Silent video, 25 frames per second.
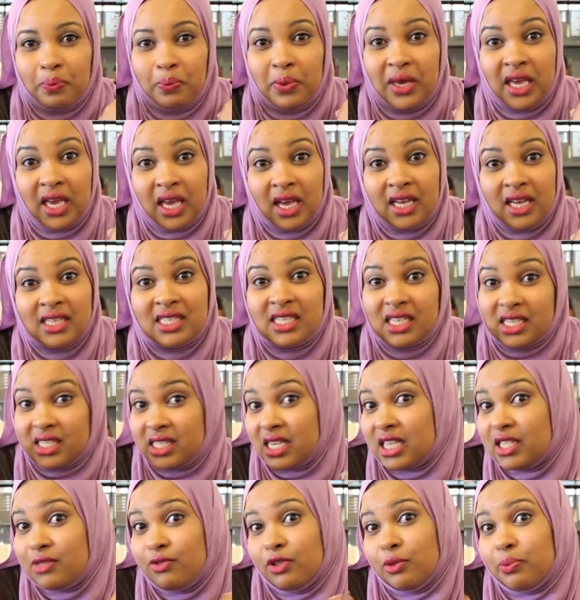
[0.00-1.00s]
be a
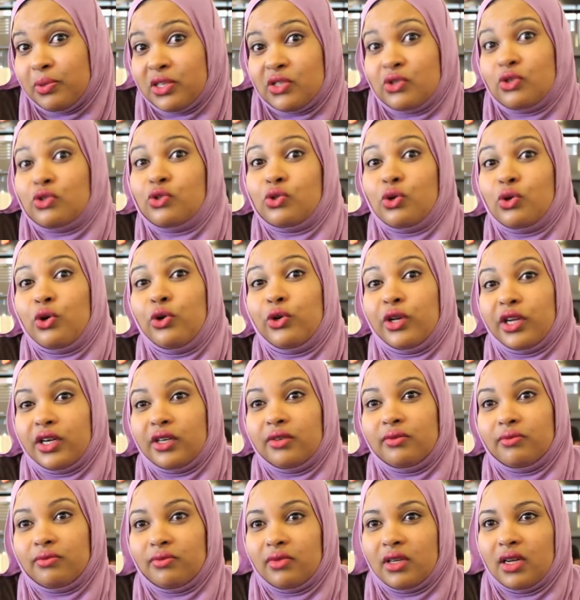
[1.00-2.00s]
successful business owner.
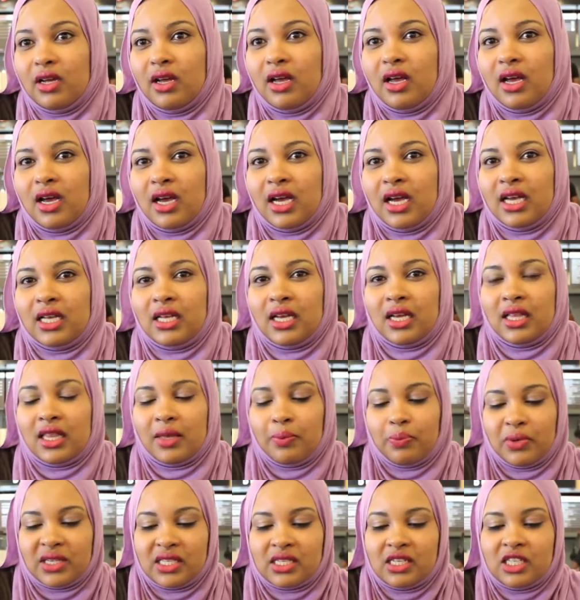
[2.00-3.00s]

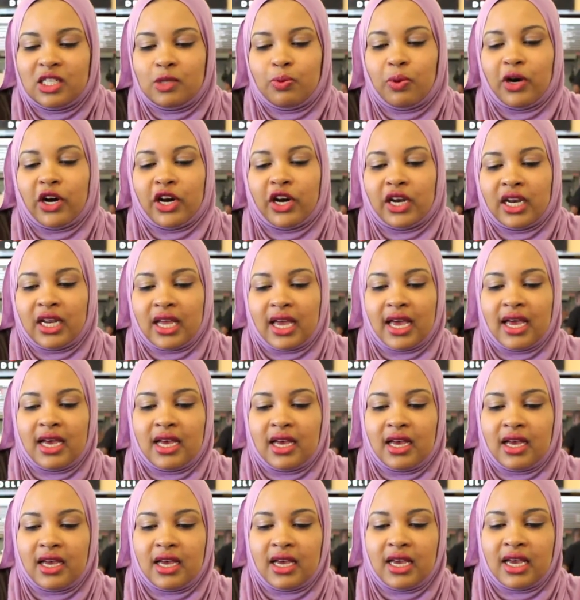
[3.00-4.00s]
The business part
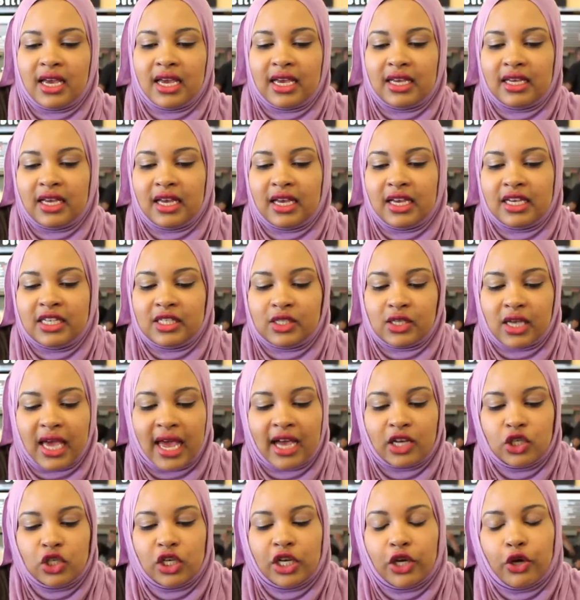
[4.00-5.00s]
is
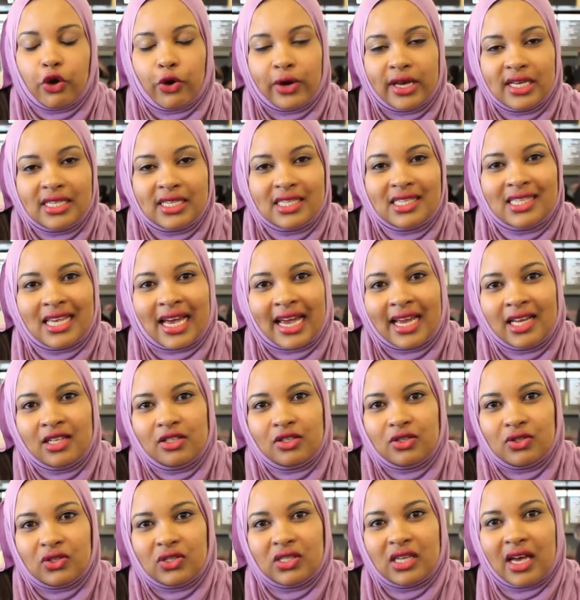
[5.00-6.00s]
actually going side
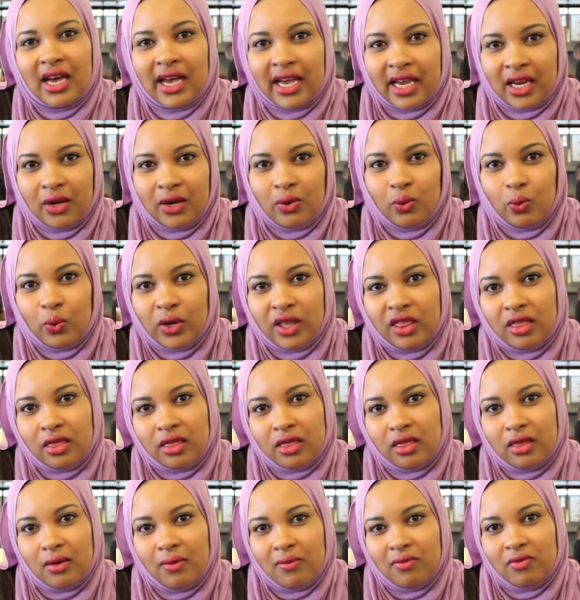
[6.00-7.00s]
to side with
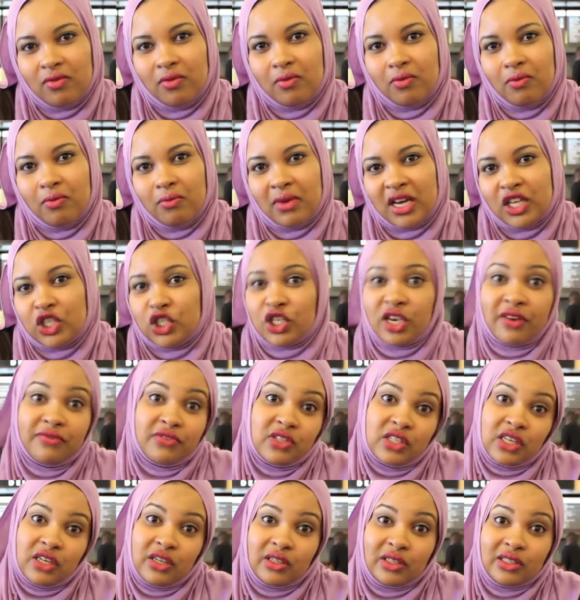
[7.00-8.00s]
my chef
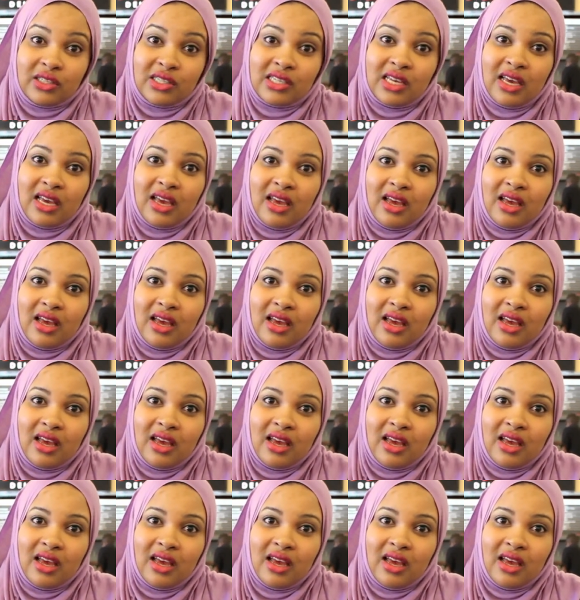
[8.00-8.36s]
skills.